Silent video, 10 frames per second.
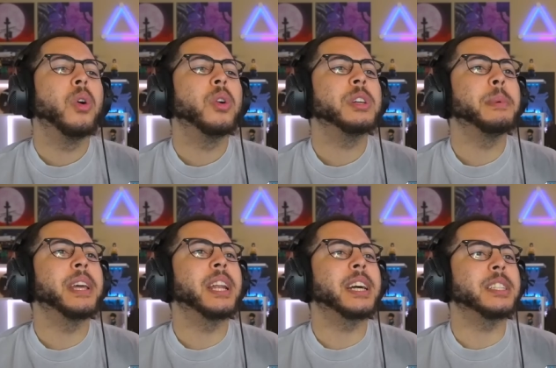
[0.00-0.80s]
You
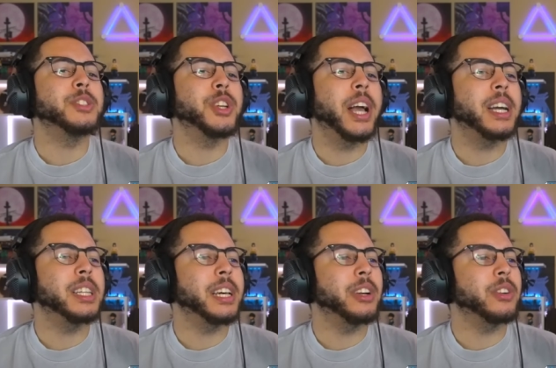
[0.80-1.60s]
made like a
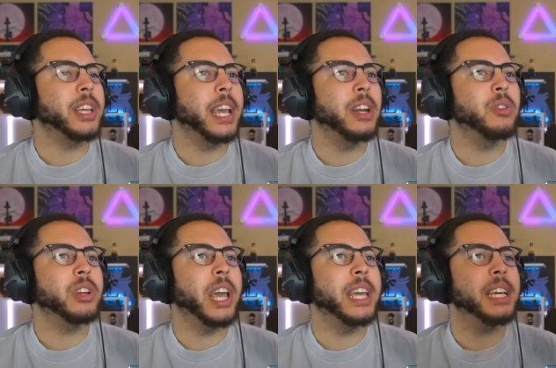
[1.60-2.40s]
jack-o'-lantern candle
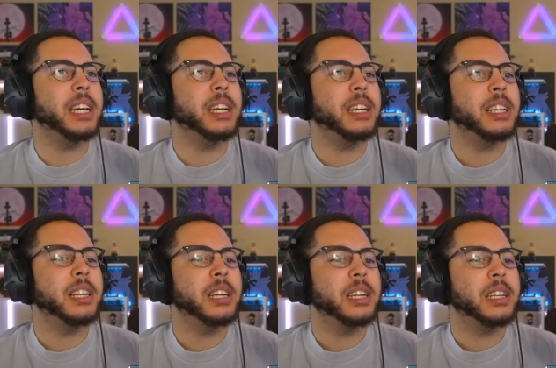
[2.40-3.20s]
cake?
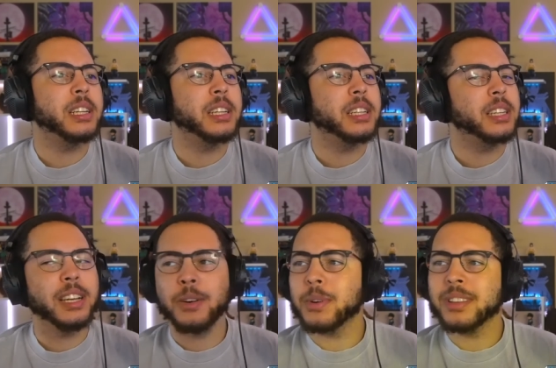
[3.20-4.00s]

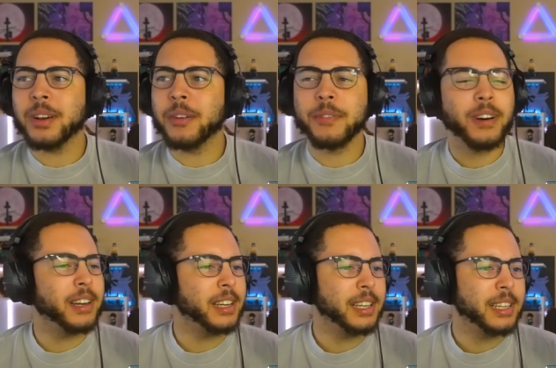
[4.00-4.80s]
Yeah, what the fuck?